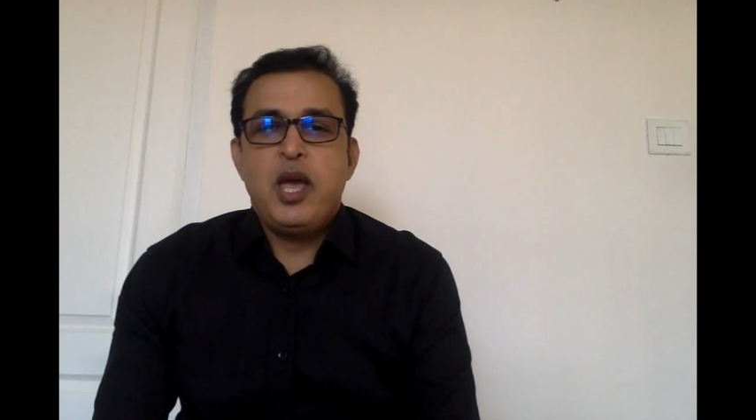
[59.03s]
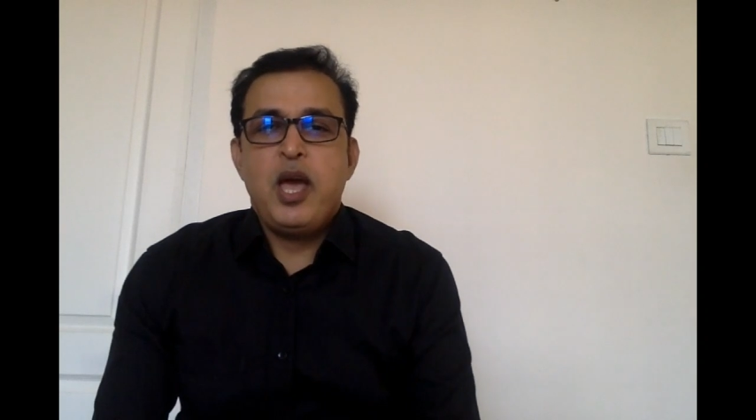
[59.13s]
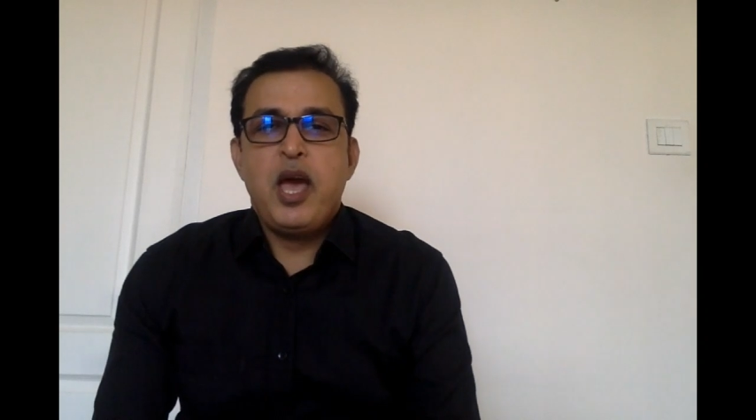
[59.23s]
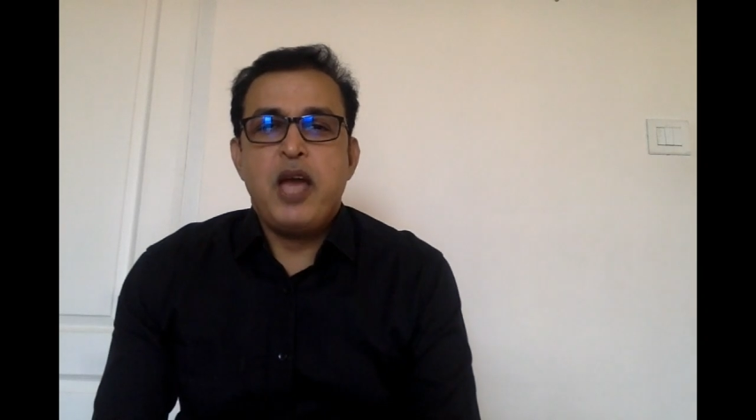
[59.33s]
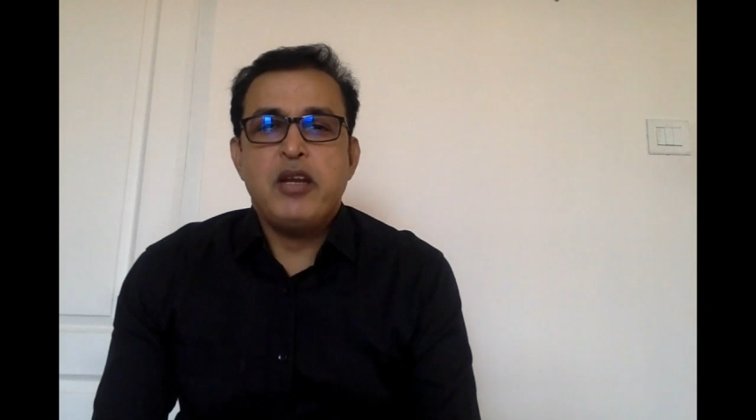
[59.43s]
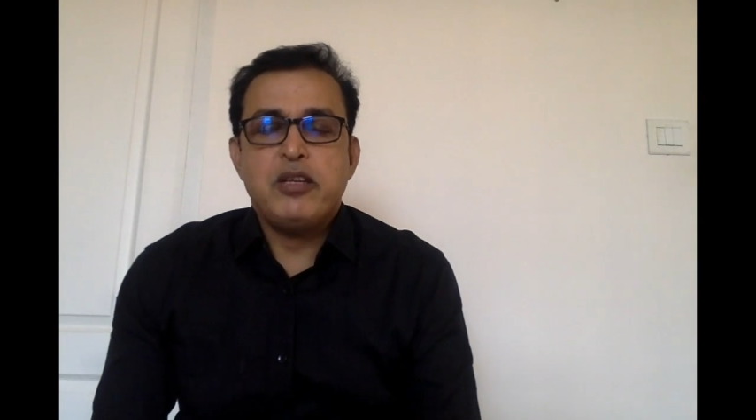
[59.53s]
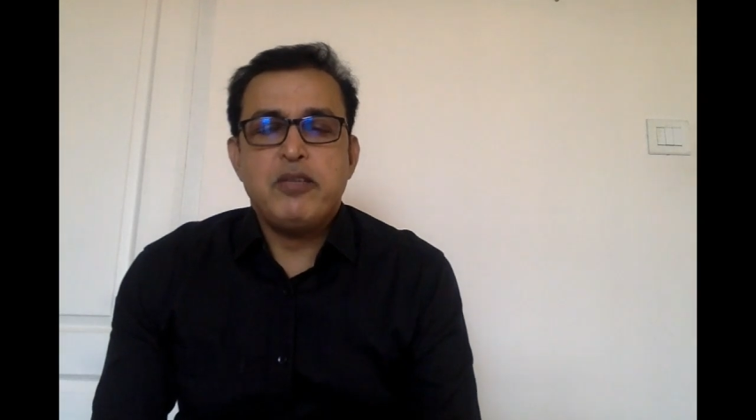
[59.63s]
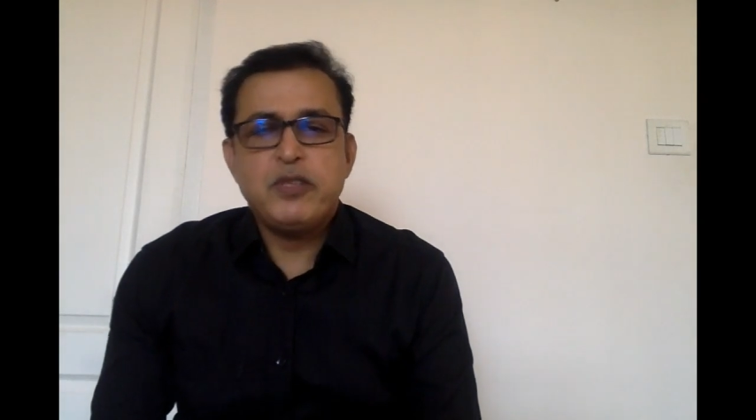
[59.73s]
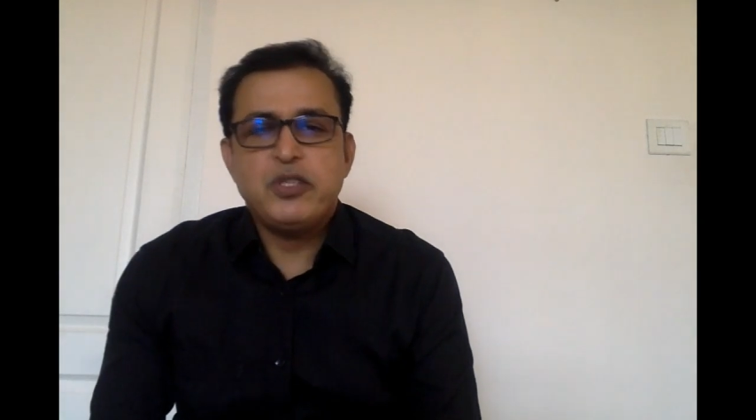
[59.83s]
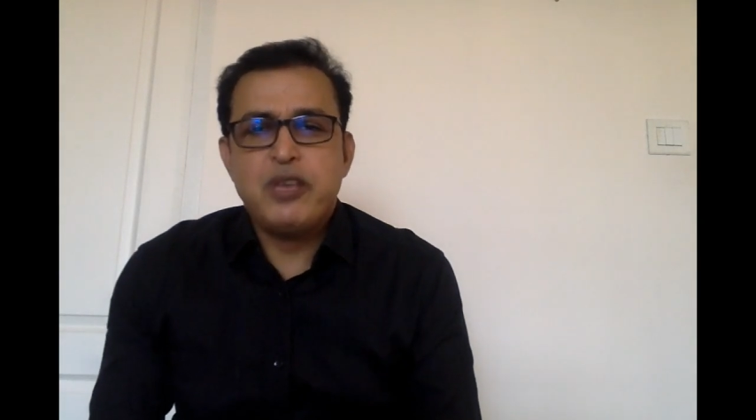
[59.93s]
and it
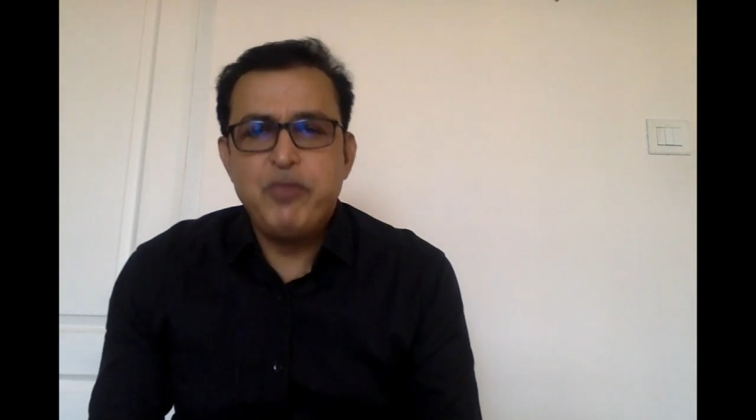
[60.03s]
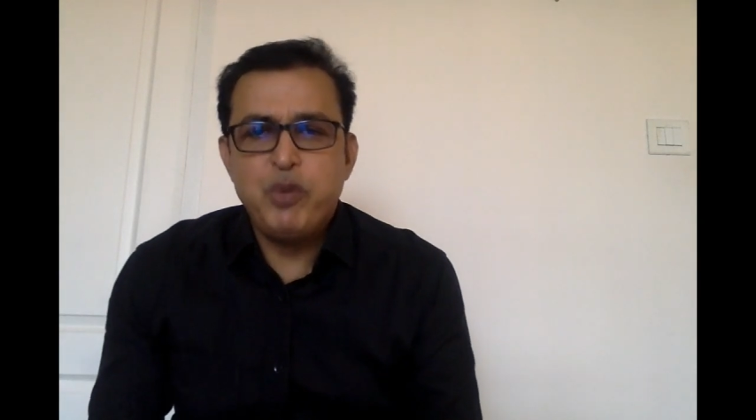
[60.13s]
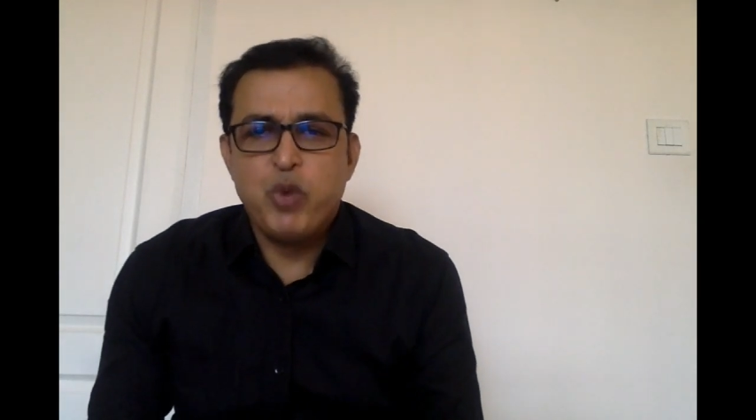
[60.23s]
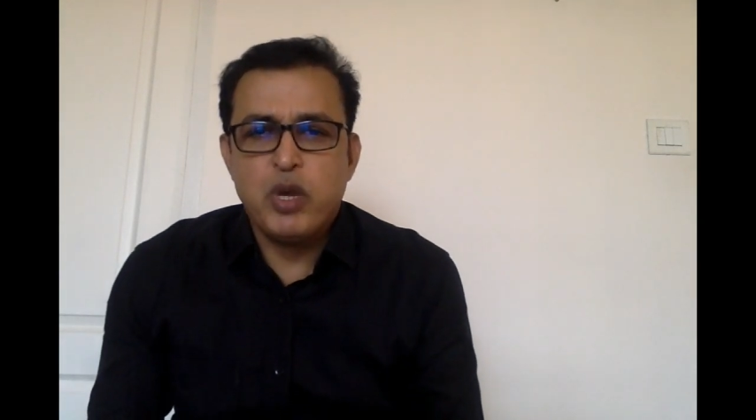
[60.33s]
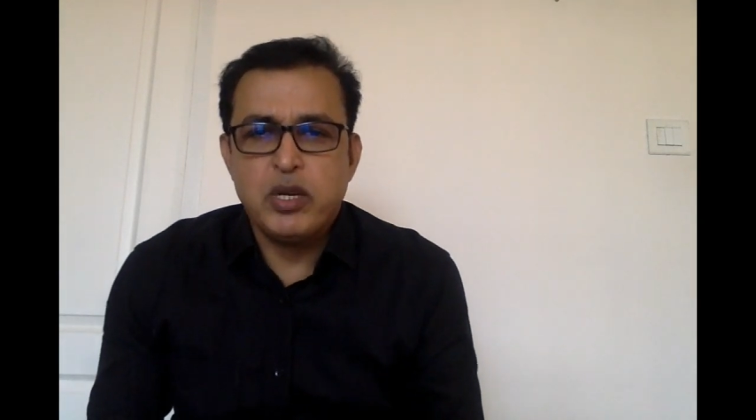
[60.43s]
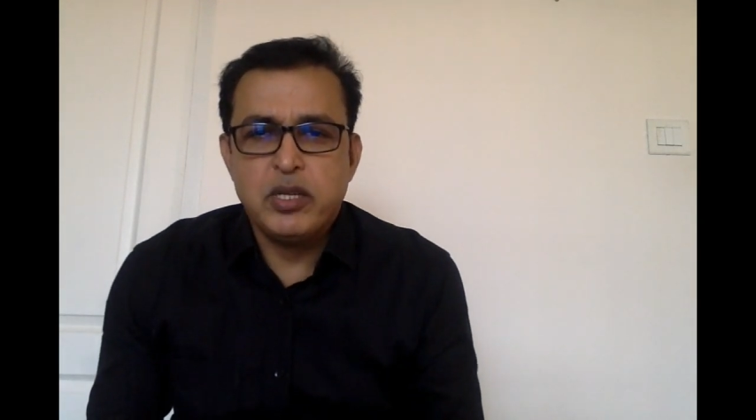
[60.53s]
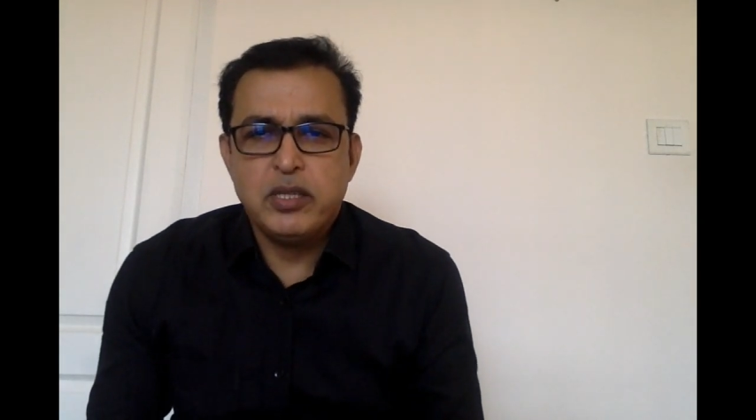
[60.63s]
affects everyone